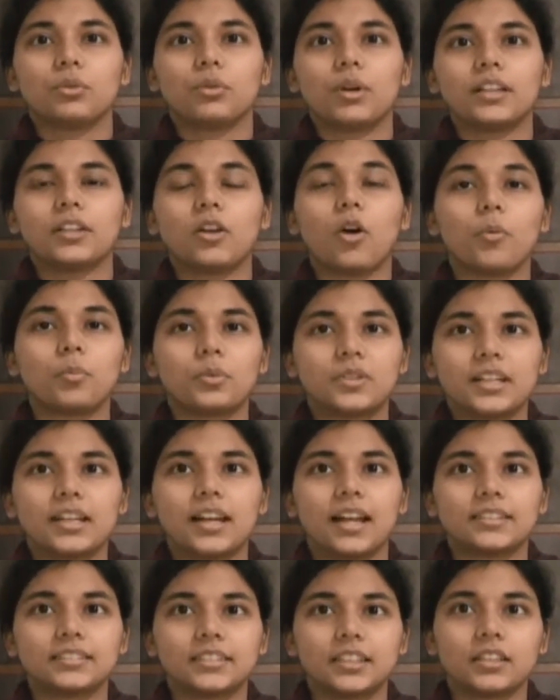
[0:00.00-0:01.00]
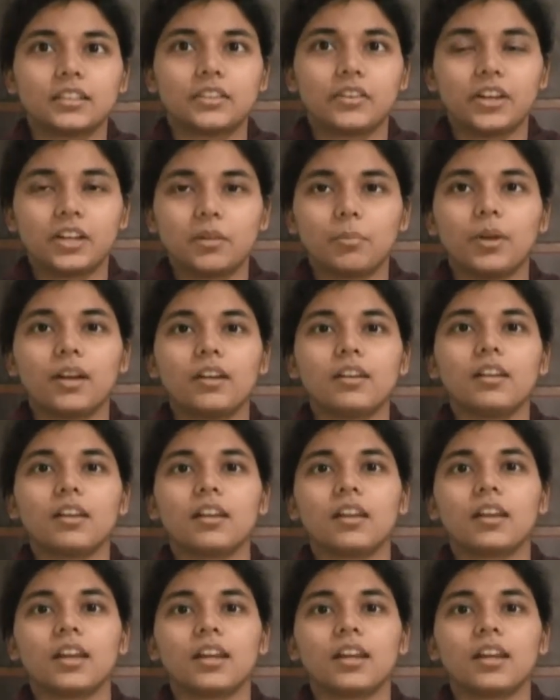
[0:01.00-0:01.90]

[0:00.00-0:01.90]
about the Bharati ma'am.